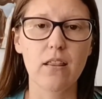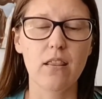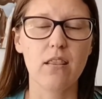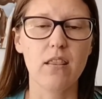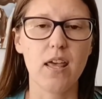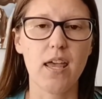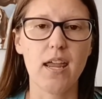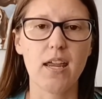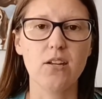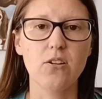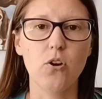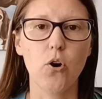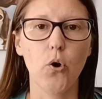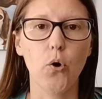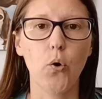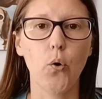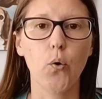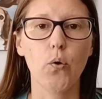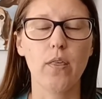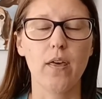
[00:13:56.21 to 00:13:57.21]
they
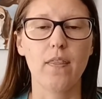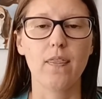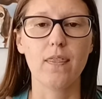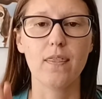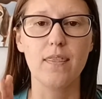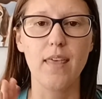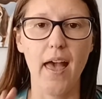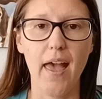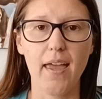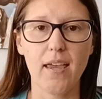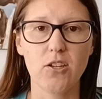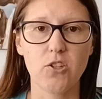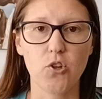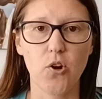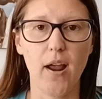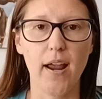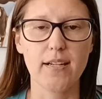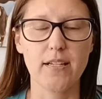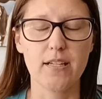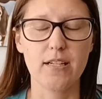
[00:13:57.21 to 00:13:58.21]
know that that is
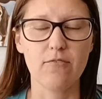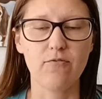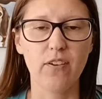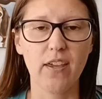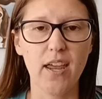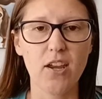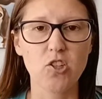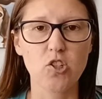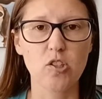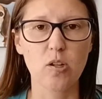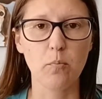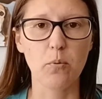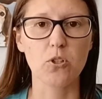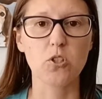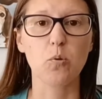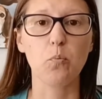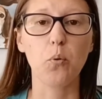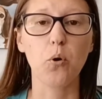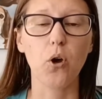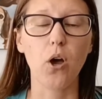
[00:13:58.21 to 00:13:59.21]
your identification number
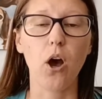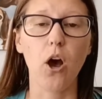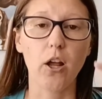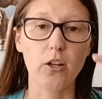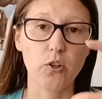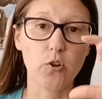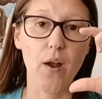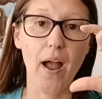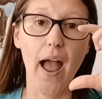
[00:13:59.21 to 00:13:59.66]
to put on your